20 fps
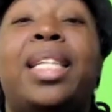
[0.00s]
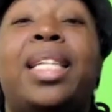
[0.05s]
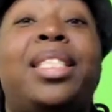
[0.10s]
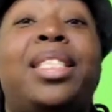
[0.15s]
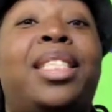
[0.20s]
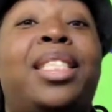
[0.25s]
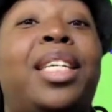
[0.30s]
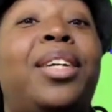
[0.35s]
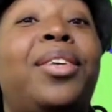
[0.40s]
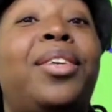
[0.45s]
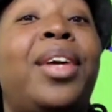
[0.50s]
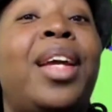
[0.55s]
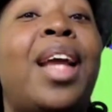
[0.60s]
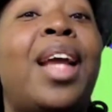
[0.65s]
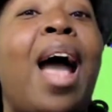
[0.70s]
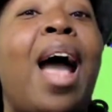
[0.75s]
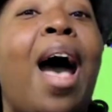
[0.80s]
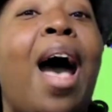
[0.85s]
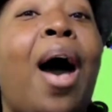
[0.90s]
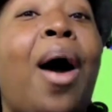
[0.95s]

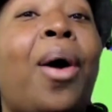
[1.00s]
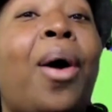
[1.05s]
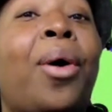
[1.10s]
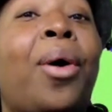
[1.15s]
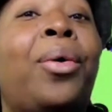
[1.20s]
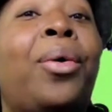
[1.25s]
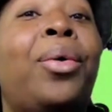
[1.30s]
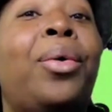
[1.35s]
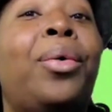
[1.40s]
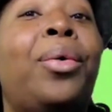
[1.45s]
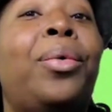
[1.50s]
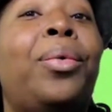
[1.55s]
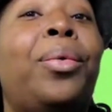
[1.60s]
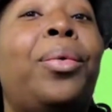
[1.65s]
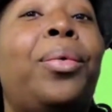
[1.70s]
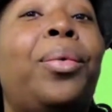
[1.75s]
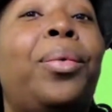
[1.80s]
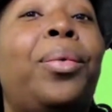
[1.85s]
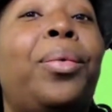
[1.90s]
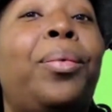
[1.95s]
Considering how
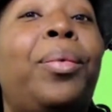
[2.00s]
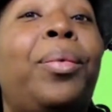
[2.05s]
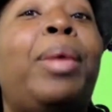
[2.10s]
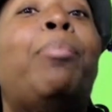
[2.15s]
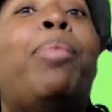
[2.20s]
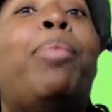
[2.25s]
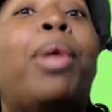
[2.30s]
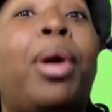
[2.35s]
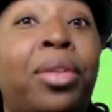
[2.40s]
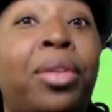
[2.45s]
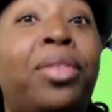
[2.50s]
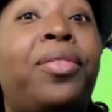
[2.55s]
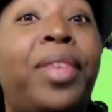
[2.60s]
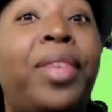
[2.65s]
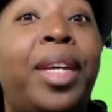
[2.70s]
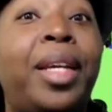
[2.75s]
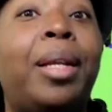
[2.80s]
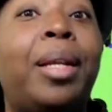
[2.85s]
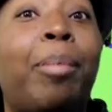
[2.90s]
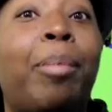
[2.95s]
we both
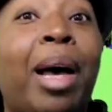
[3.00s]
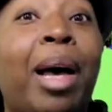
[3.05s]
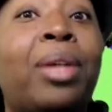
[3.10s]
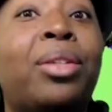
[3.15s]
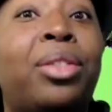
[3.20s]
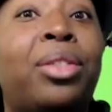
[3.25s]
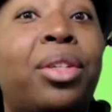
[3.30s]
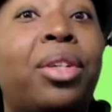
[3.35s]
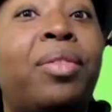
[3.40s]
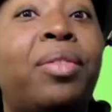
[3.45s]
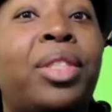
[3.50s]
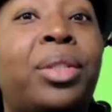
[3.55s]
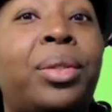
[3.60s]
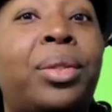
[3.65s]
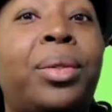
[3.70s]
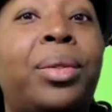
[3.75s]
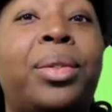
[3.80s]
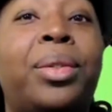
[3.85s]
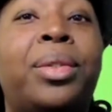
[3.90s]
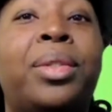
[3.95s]
feel about service
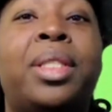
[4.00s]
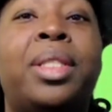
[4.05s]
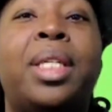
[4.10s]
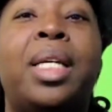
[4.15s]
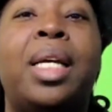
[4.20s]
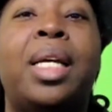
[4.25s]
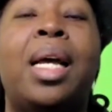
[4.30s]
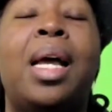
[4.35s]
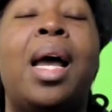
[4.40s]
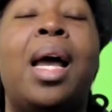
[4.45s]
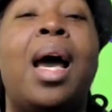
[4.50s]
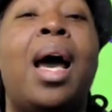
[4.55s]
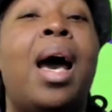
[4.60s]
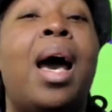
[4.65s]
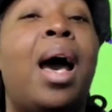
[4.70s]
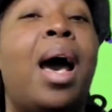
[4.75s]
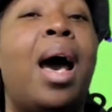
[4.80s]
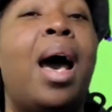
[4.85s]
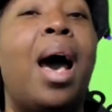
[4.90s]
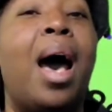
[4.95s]
schools,
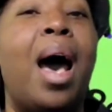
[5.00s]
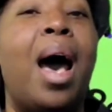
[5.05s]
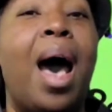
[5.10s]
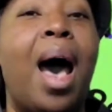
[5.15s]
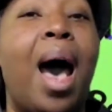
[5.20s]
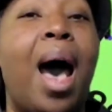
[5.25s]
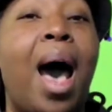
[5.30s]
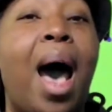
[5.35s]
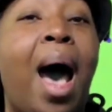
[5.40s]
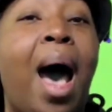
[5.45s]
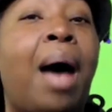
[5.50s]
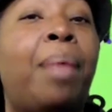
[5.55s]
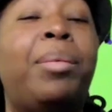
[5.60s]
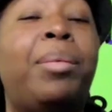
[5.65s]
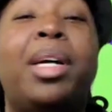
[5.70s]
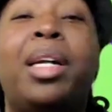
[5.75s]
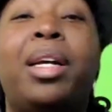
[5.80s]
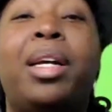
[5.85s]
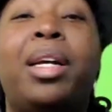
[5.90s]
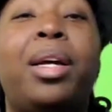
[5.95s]

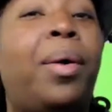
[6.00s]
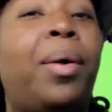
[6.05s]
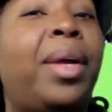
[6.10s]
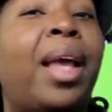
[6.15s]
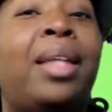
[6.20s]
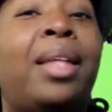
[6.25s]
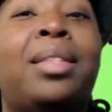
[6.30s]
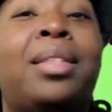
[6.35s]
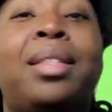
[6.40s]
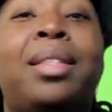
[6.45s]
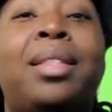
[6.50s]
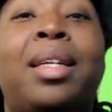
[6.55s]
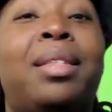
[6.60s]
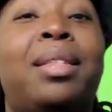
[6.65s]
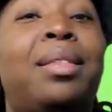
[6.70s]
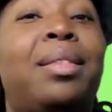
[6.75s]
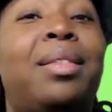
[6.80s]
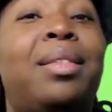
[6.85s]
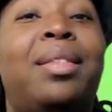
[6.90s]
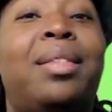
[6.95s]
I'm gonna go against
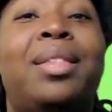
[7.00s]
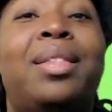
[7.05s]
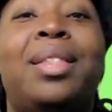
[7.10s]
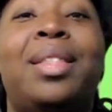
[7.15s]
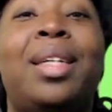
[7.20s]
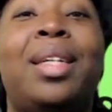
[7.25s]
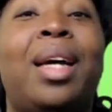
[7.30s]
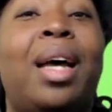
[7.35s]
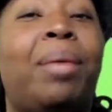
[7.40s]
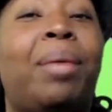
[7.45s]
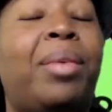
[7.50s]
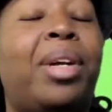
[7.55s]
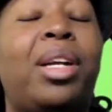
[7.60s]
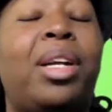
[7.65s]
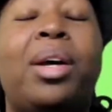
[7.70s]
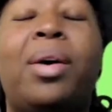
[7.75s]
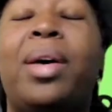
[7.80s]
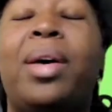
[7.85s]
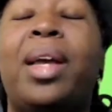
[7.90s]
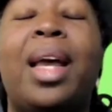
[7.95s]
it. I'm
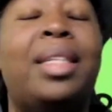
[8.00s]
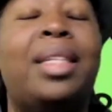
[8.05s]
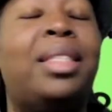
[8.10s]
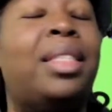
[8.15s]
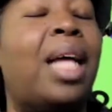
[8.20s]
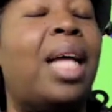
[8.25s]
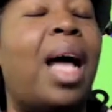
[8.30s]
gonna go